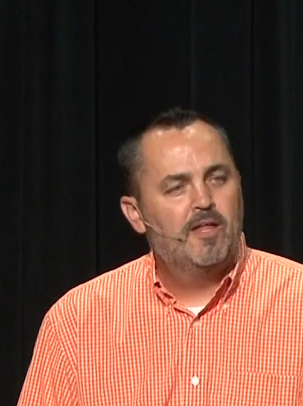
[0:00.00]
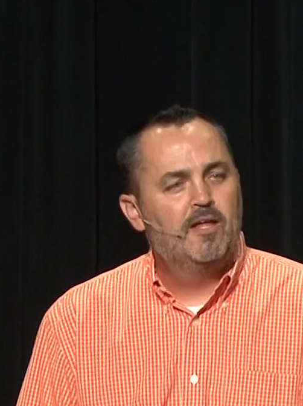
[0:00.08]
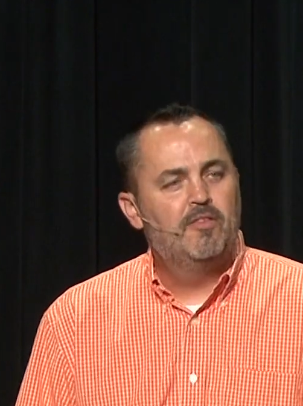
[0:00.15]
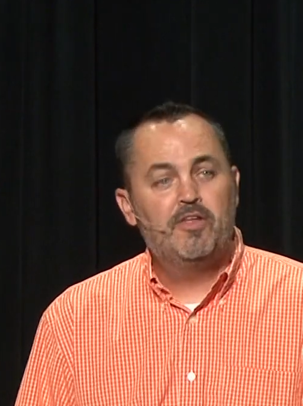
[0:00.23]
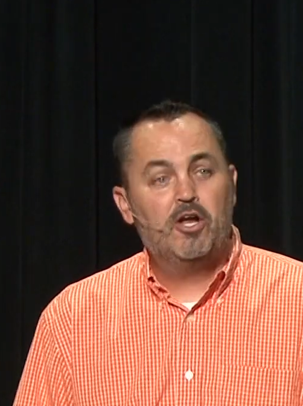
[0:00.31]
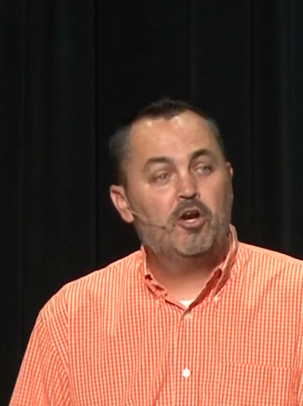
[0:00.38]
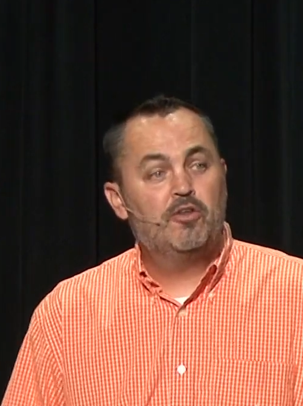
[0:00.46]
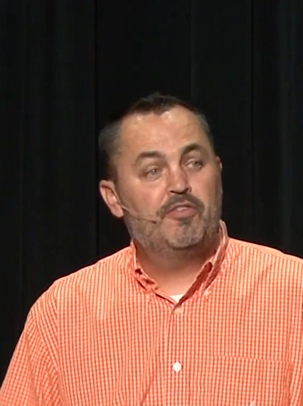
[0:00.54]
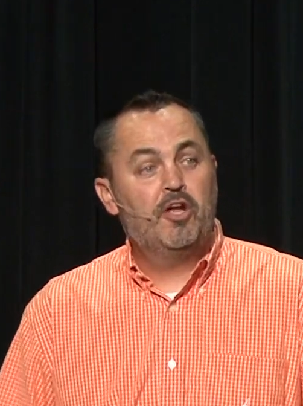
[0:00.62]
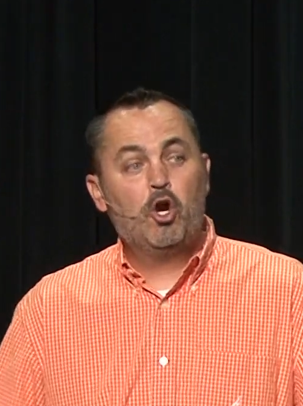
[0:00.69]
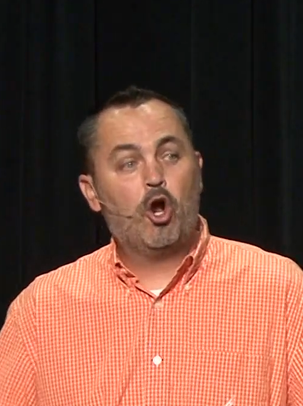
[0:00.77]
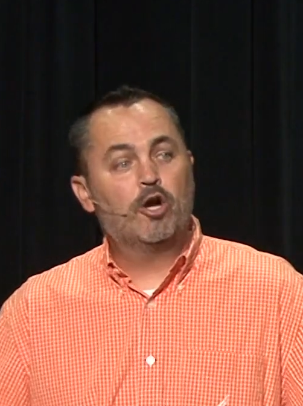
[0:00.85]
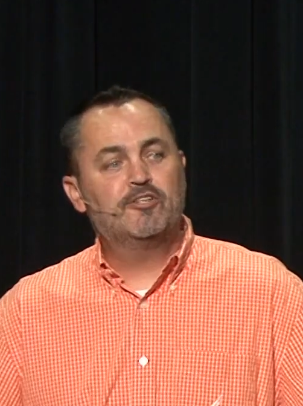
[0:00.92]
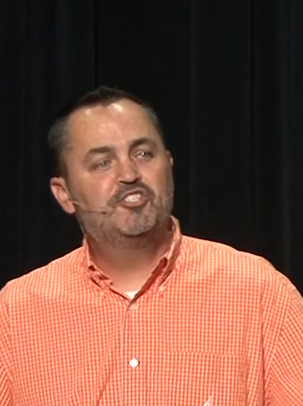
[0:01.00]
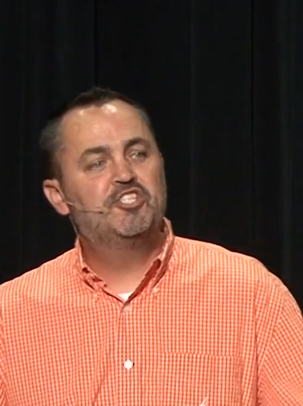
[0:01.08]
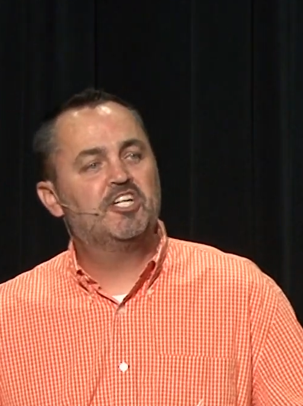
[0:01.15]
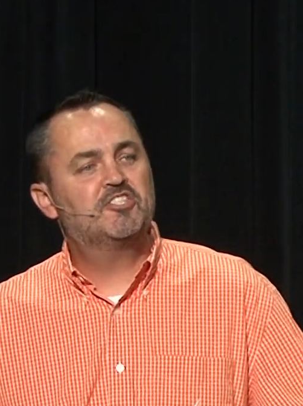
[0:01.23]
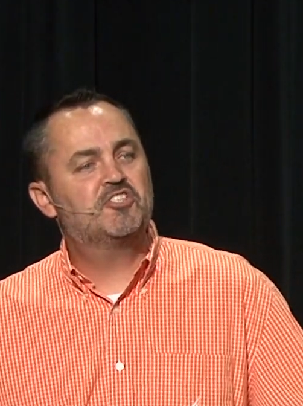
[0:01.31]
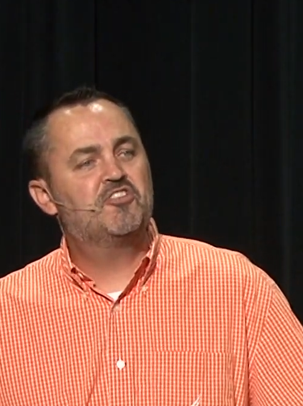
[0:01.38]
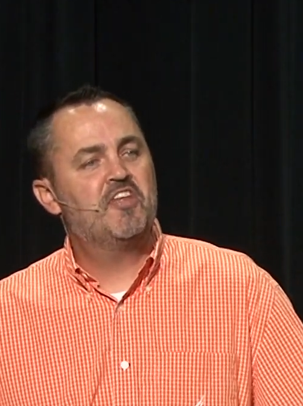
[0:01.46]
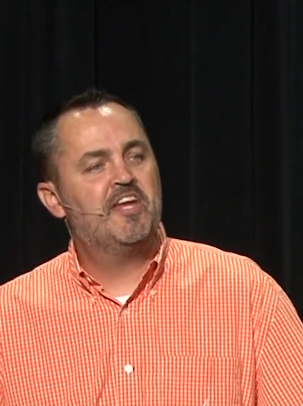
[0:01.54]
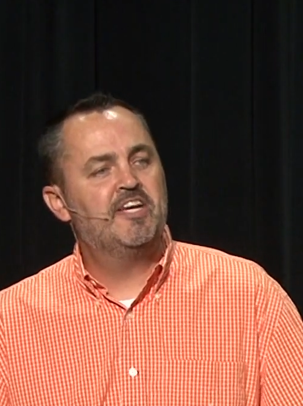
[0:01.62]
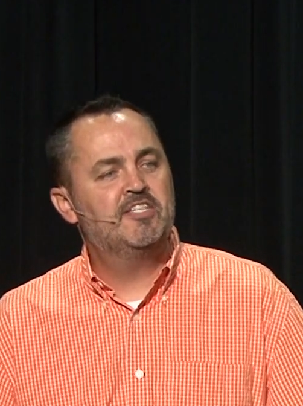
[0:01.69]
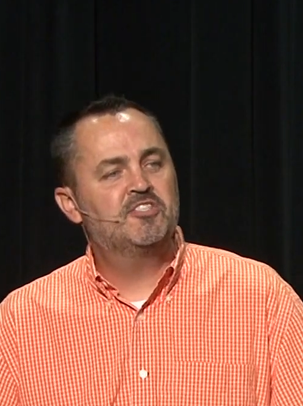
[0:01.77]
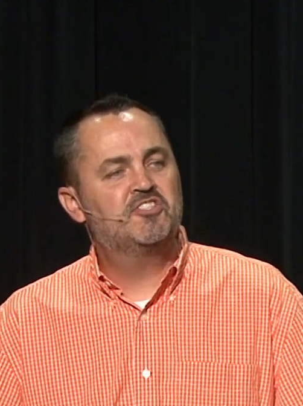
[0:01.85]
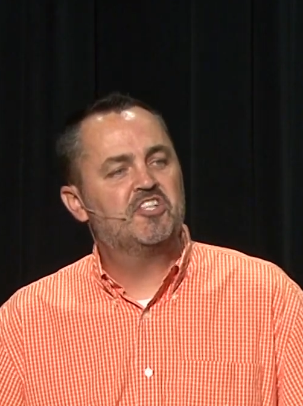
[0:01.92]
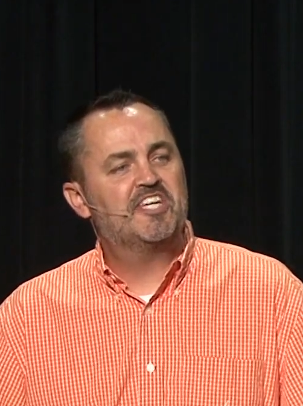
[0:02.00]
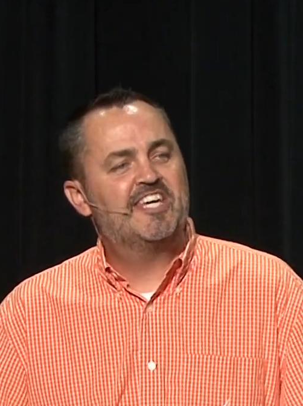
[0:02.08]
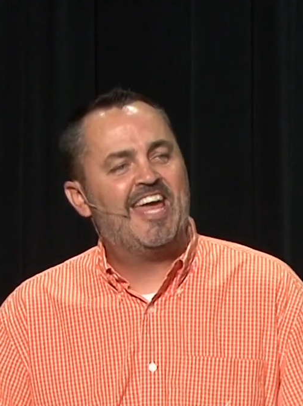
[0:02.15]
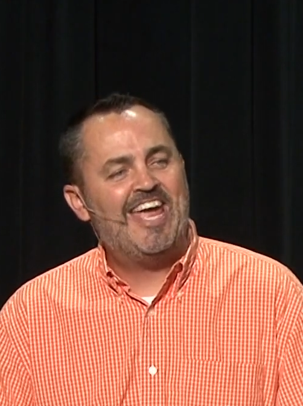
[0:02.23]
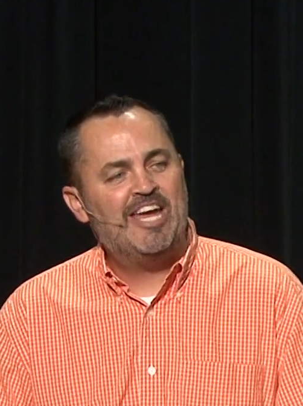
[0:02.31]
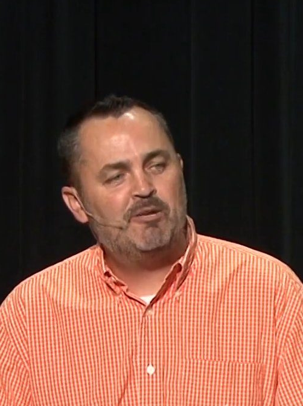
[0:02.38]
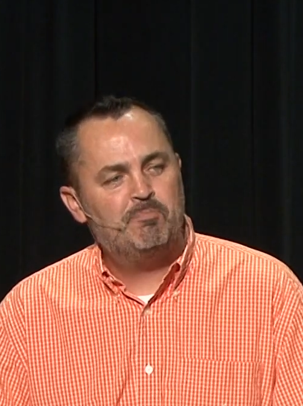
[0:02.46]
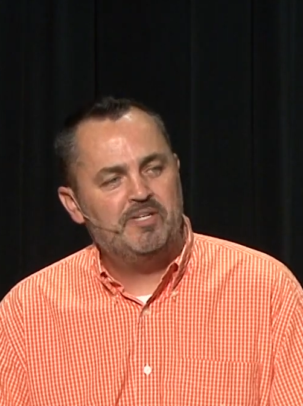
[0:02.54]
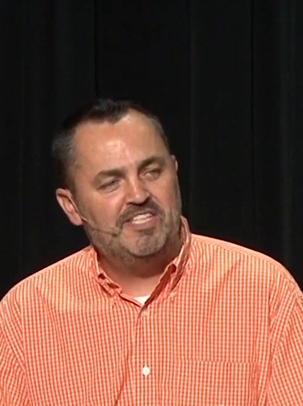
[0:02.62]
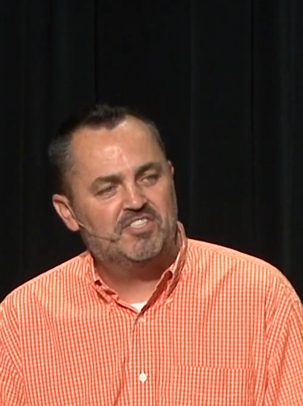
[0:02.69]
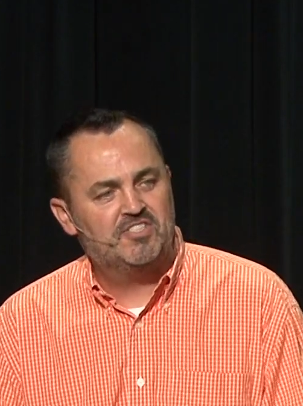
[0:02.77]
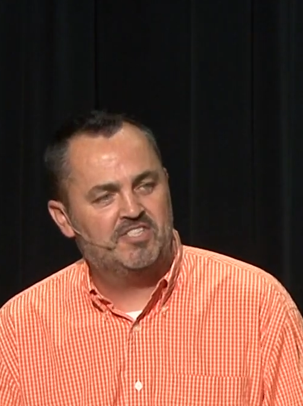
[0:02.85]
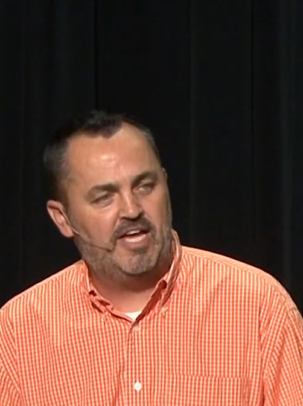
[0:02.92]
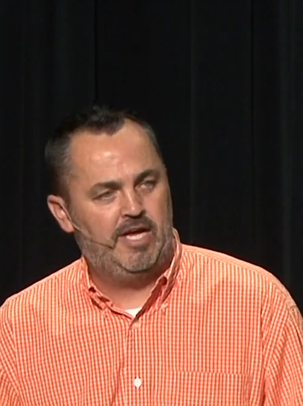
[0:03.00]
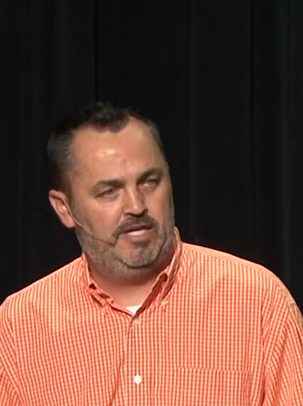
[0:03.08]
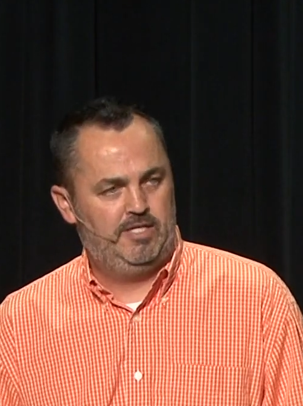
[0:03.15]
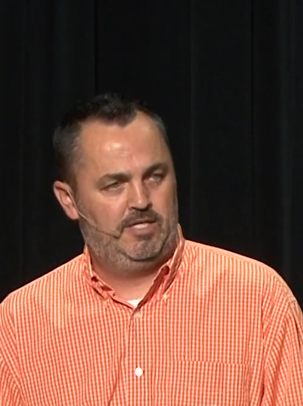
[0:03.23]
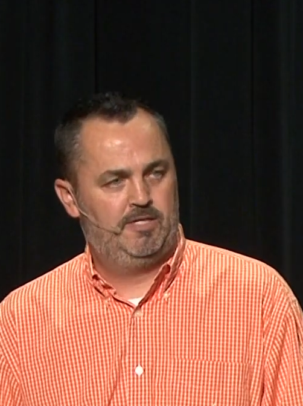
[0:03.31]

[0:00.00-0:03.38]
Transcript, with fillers: There, there are just things that can't be said.